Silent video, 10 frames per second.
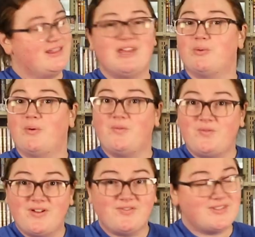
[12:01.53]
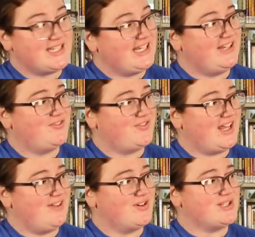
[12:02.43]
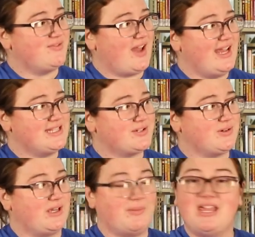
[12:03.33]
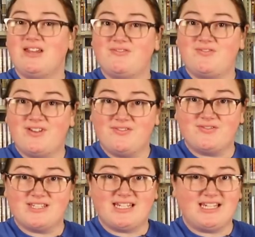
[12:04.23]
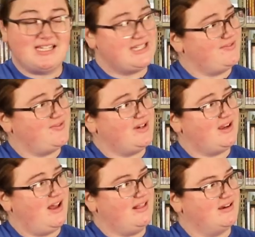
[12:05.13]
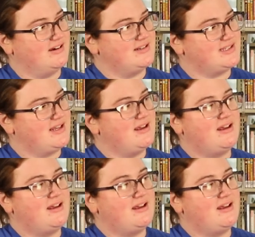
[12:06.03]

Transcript: There were 15 flavors of ice cream in 15 different colors.